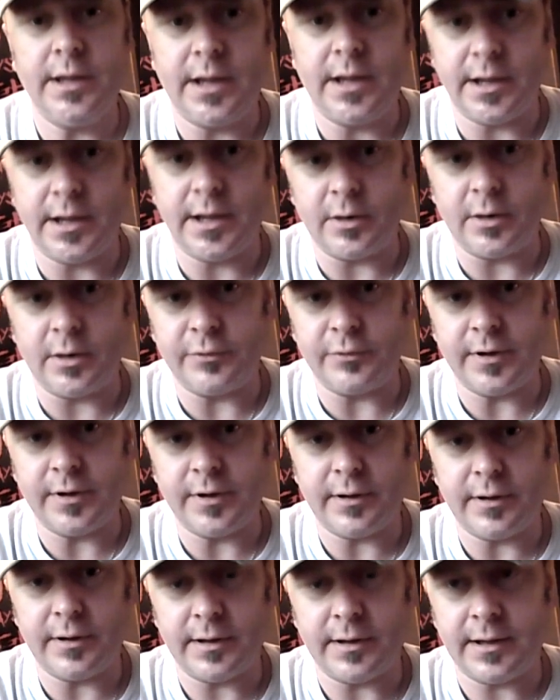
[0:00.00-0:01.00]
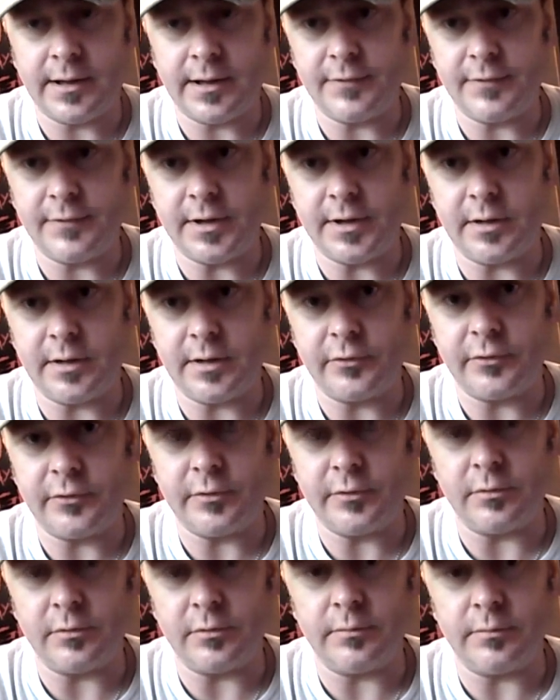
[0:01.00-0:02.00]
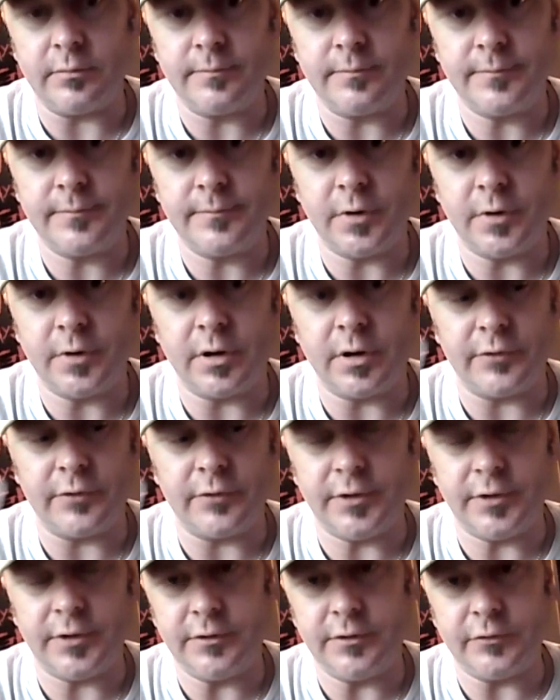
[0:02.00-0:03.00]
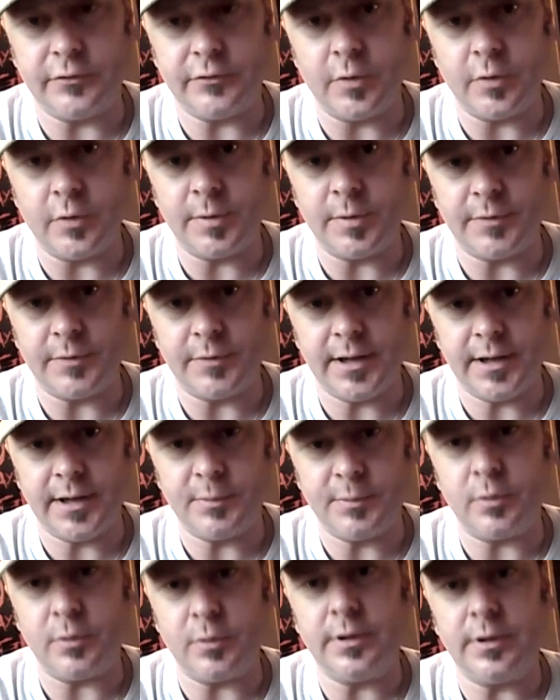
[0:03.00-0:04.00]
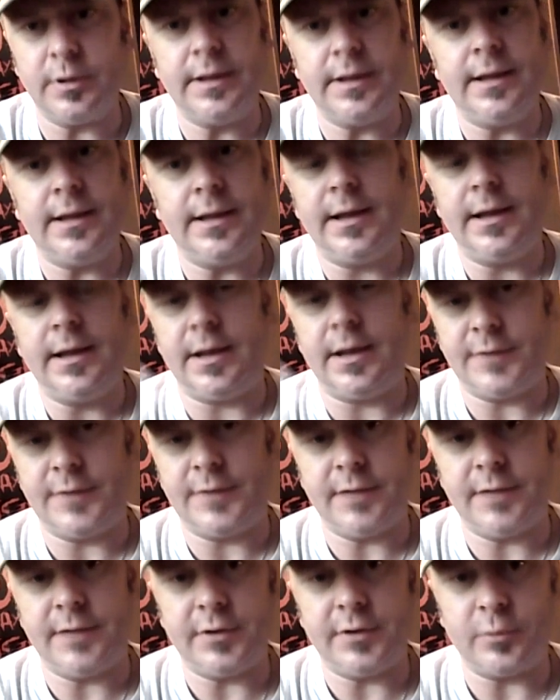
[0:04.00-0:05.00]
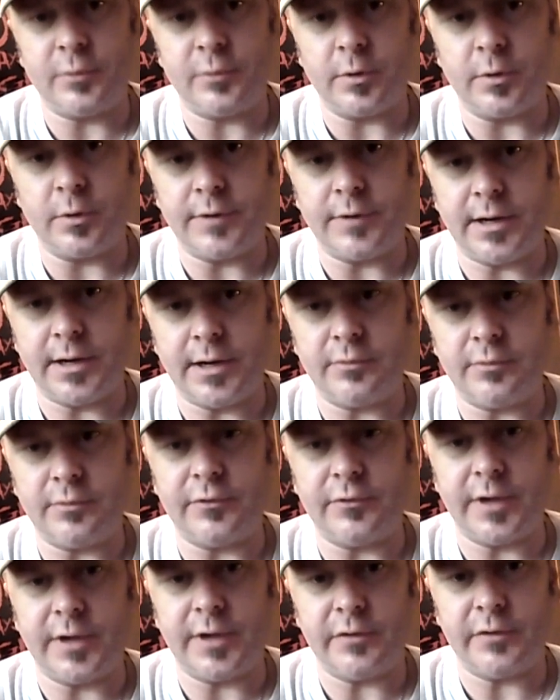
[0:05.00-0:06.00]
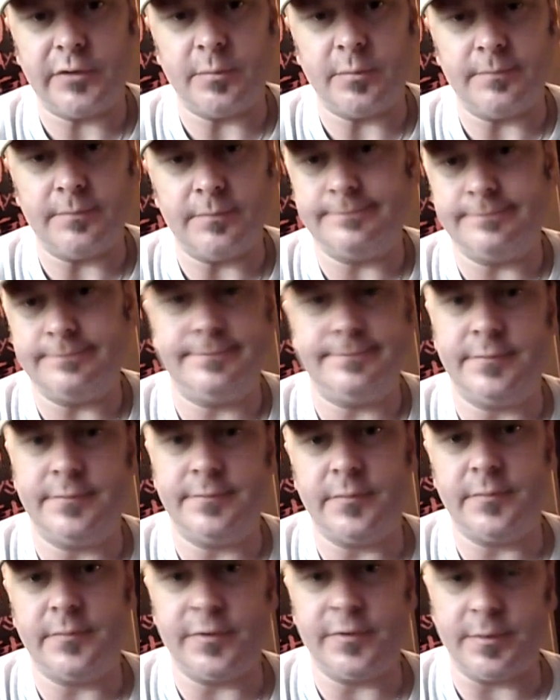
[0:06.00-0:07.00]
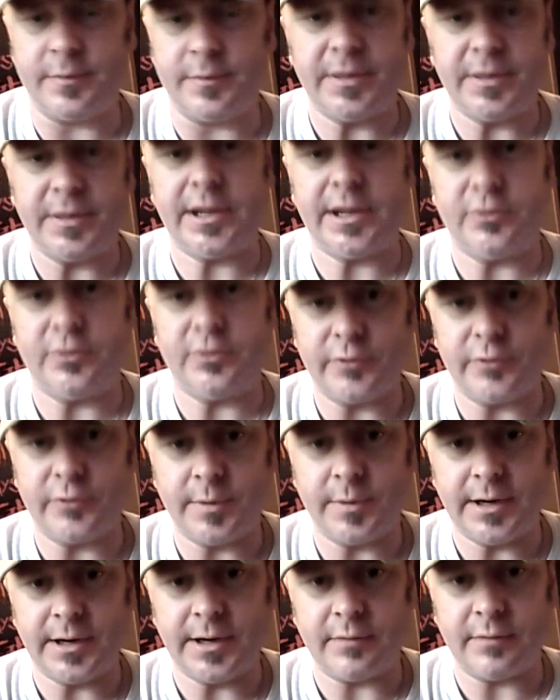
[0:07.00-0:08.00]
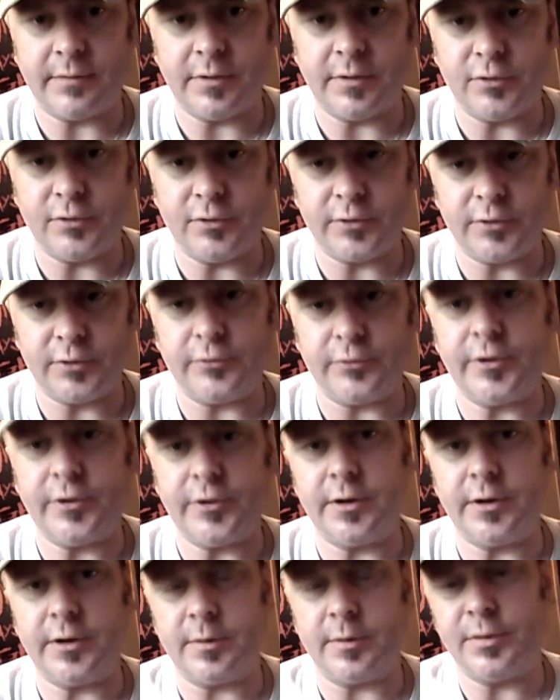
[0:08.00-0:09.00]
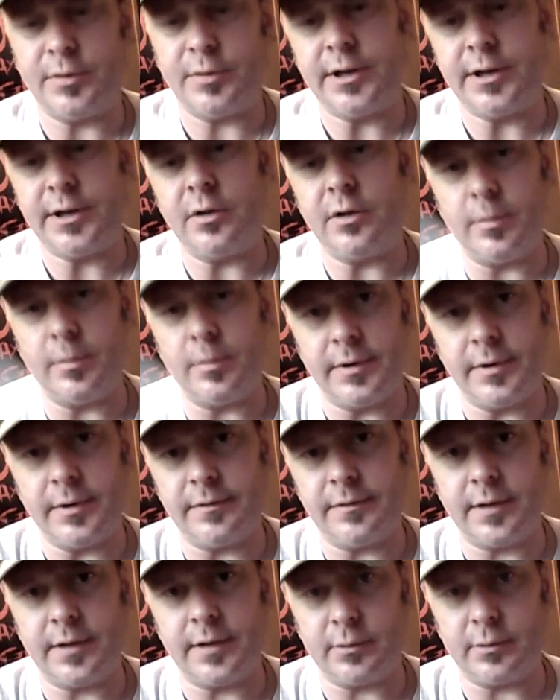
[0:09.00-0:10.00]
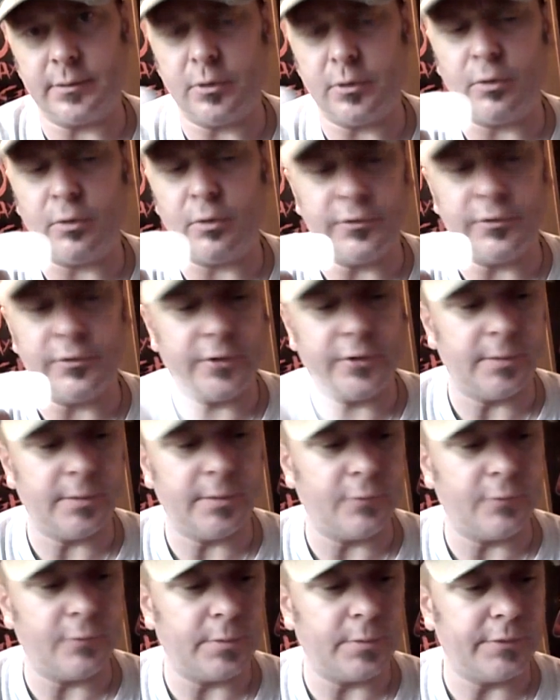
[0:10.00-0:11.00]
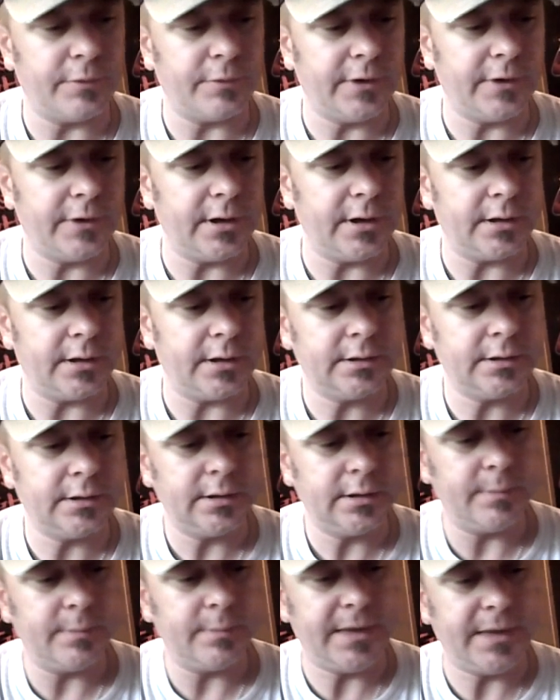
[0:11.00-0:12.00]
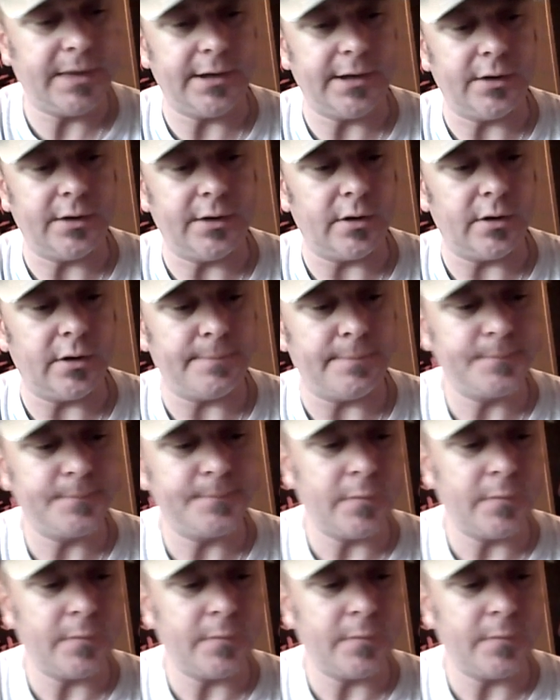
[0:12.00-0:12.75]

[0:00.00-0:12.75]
And I also have a sterile gauze. You need this to open up the ampule. And if I have an extra one around, just in case the medication is coming out of the injection site or I'm bleeding a little bit, I hold this on it before I put the Band-Aid on.